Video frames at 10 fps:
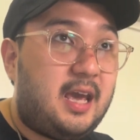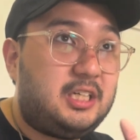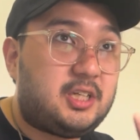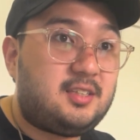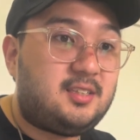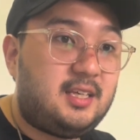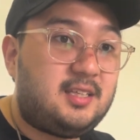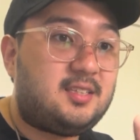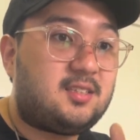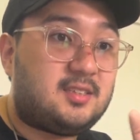
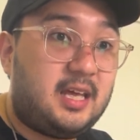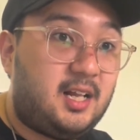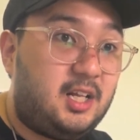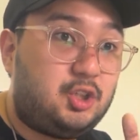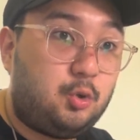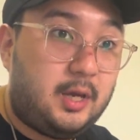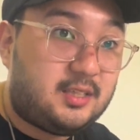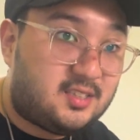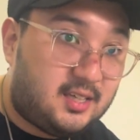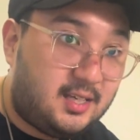agencies still do
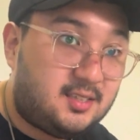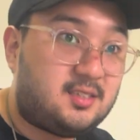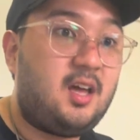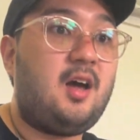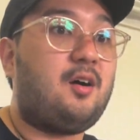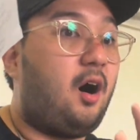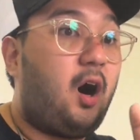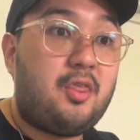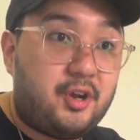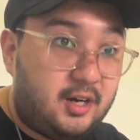exist,
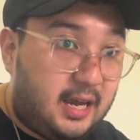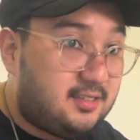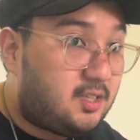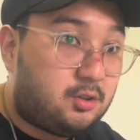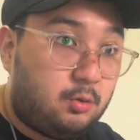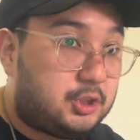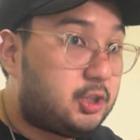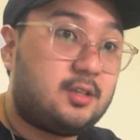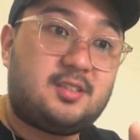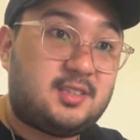other
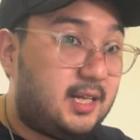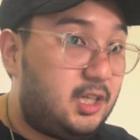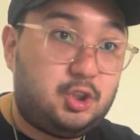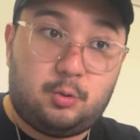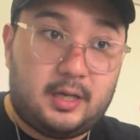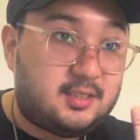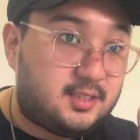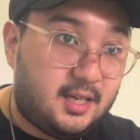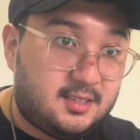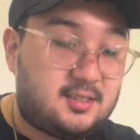institutions still do
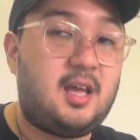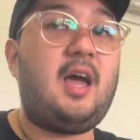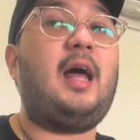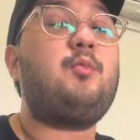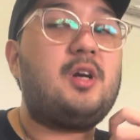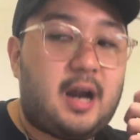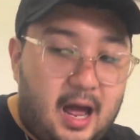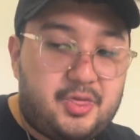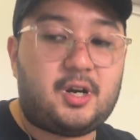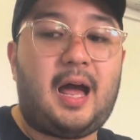exist, and we
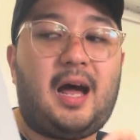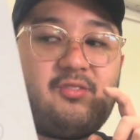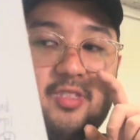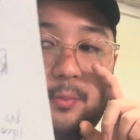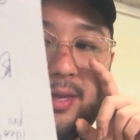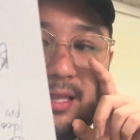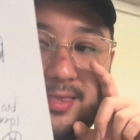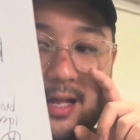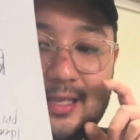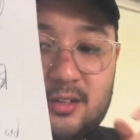rather have them get
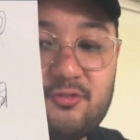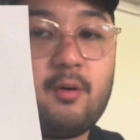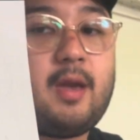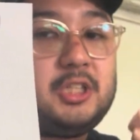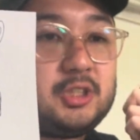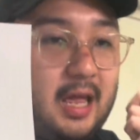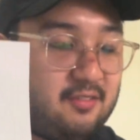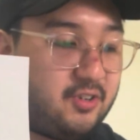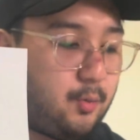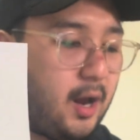that information
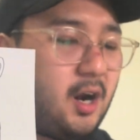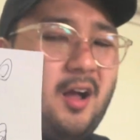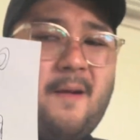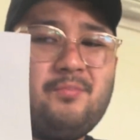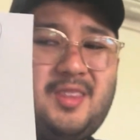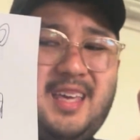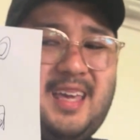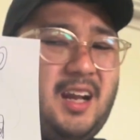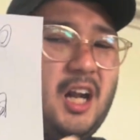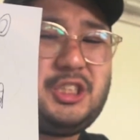everywhere. They
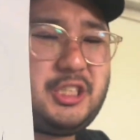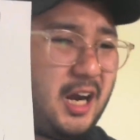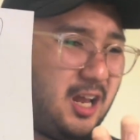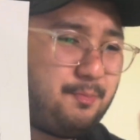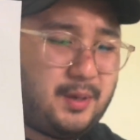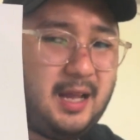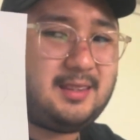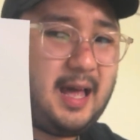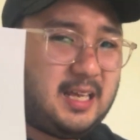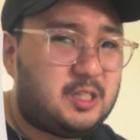cannot cherry pick
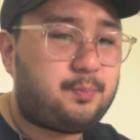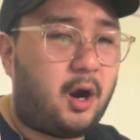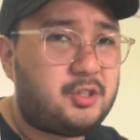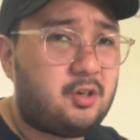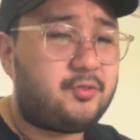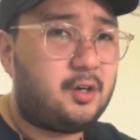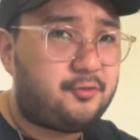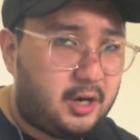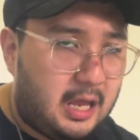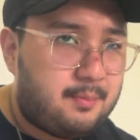nice parts of their
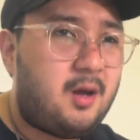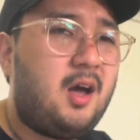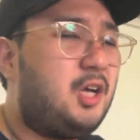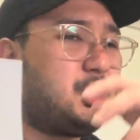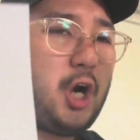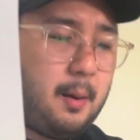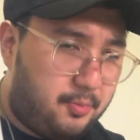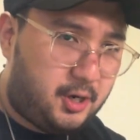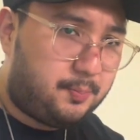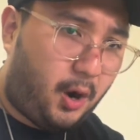frame, drop
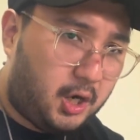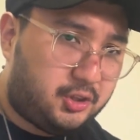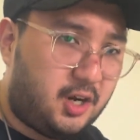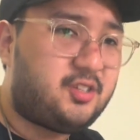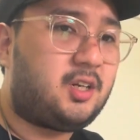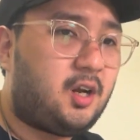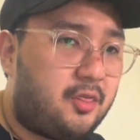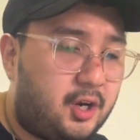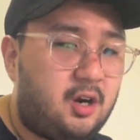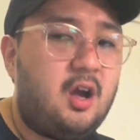their partners in
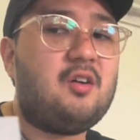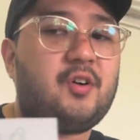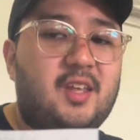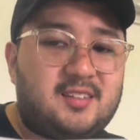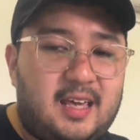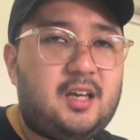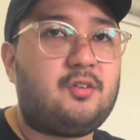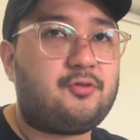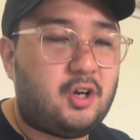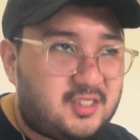another for the sake
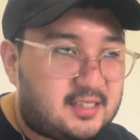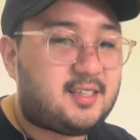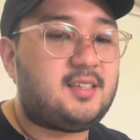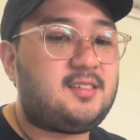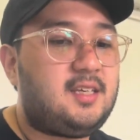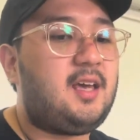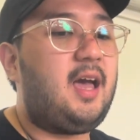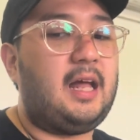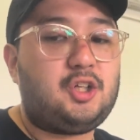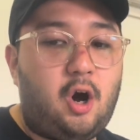of consistency
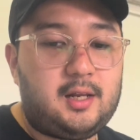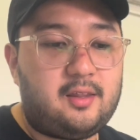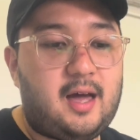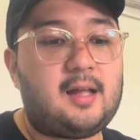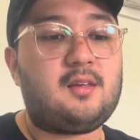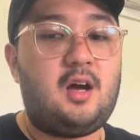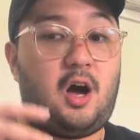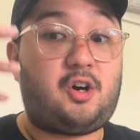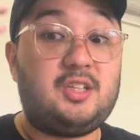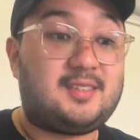and calling that
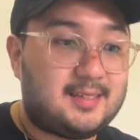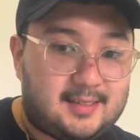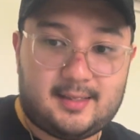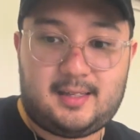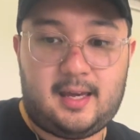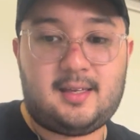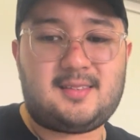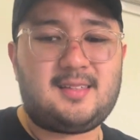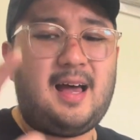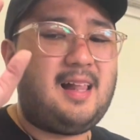a consistent
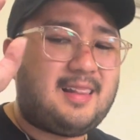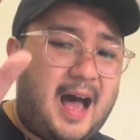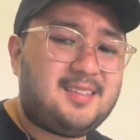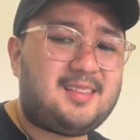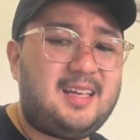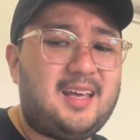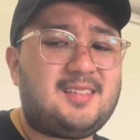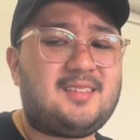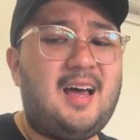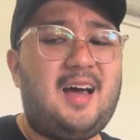case. Lastly
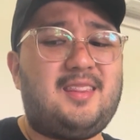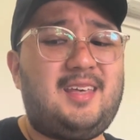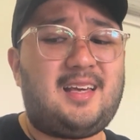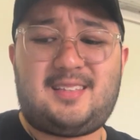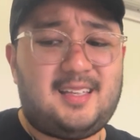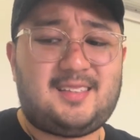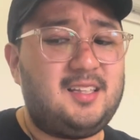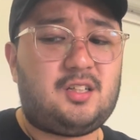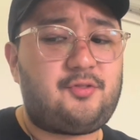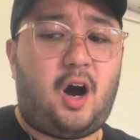is, the
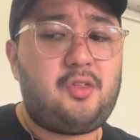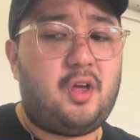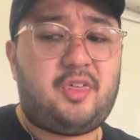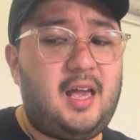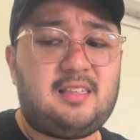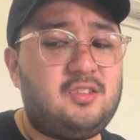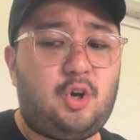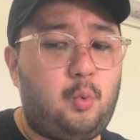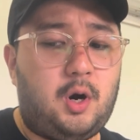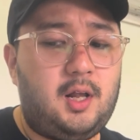existence of other things in the
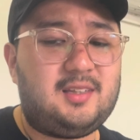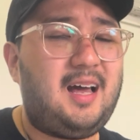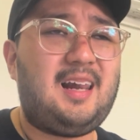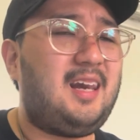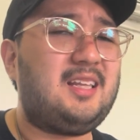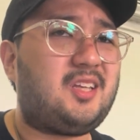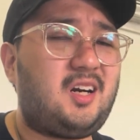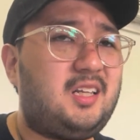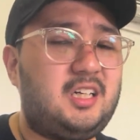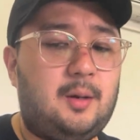world
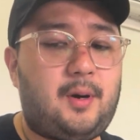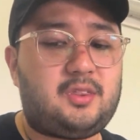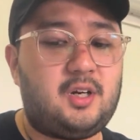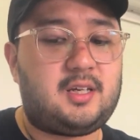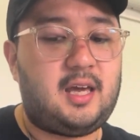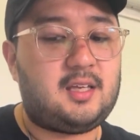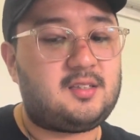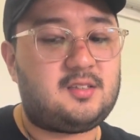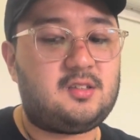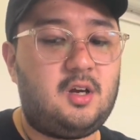literally rebut their
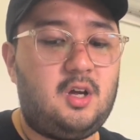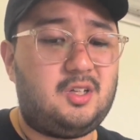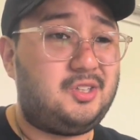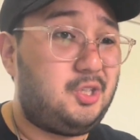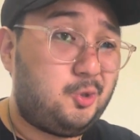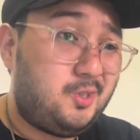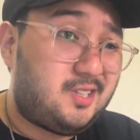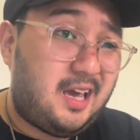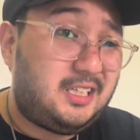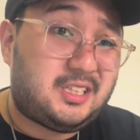case. News
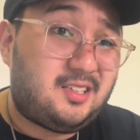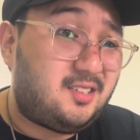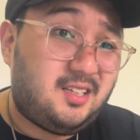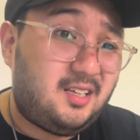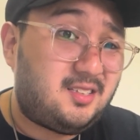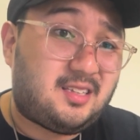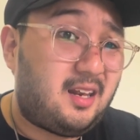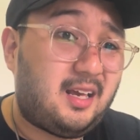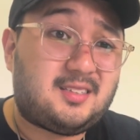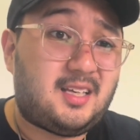agencies still
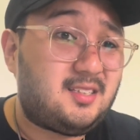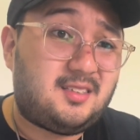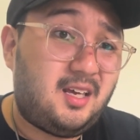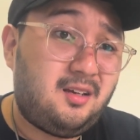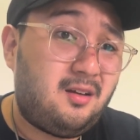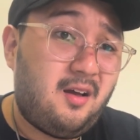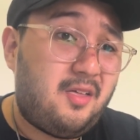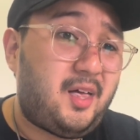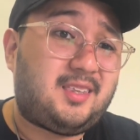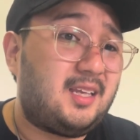existing
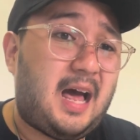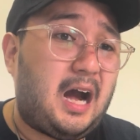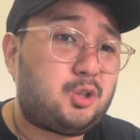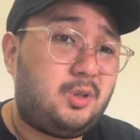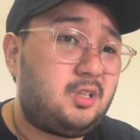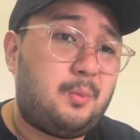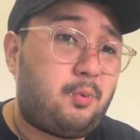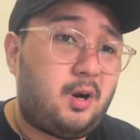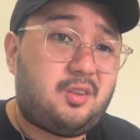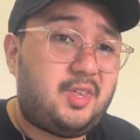that can actually
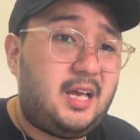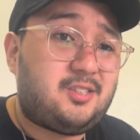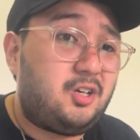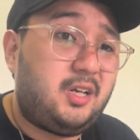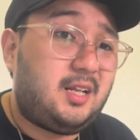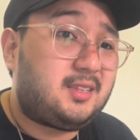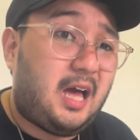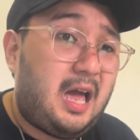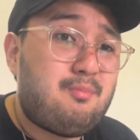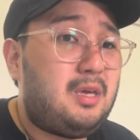report things in real
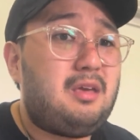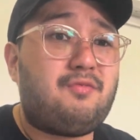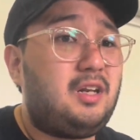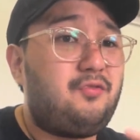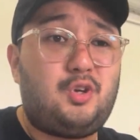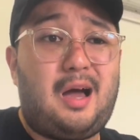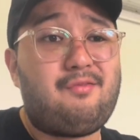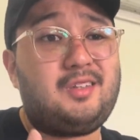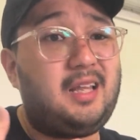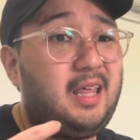time even if you have
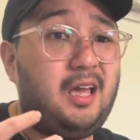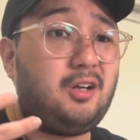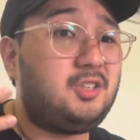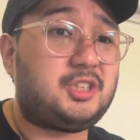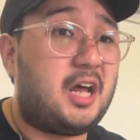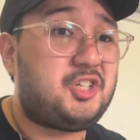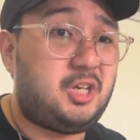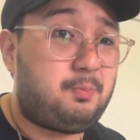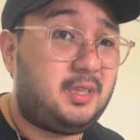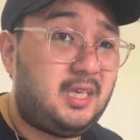a delay on
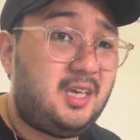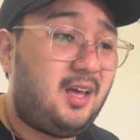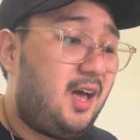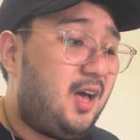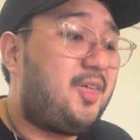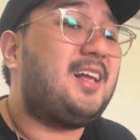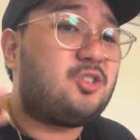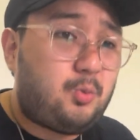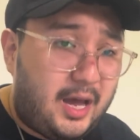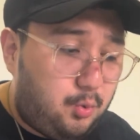ChatGPT. That's
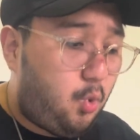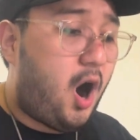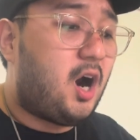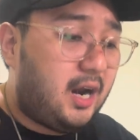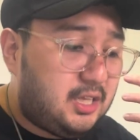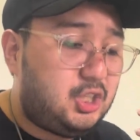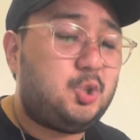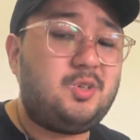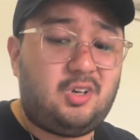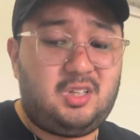why war and
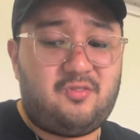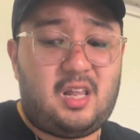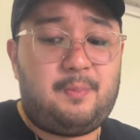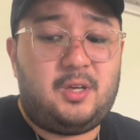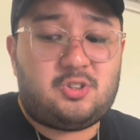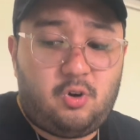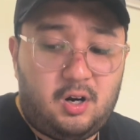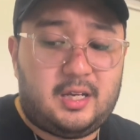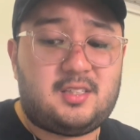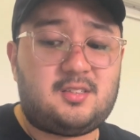news are developing
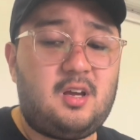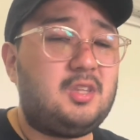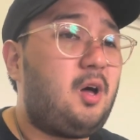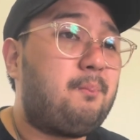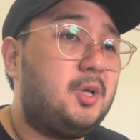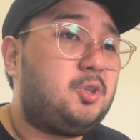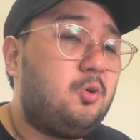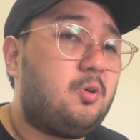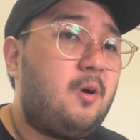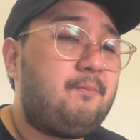stories. Number
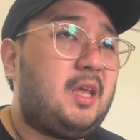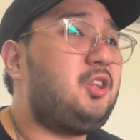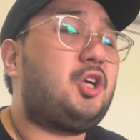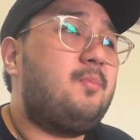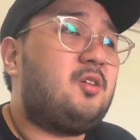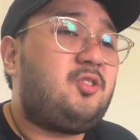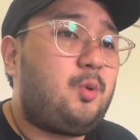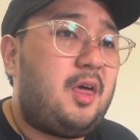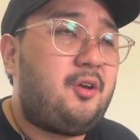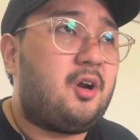2, in terms of the
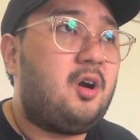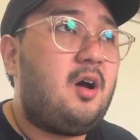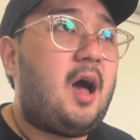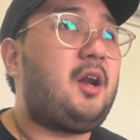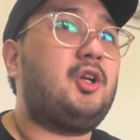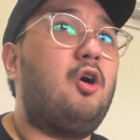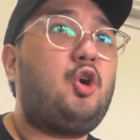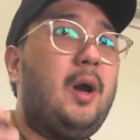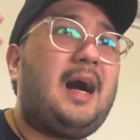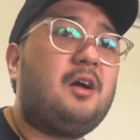weather, I don't know,
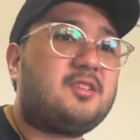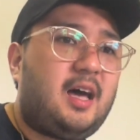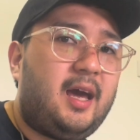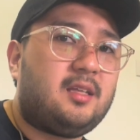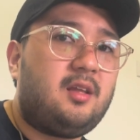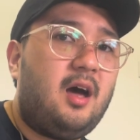going outside.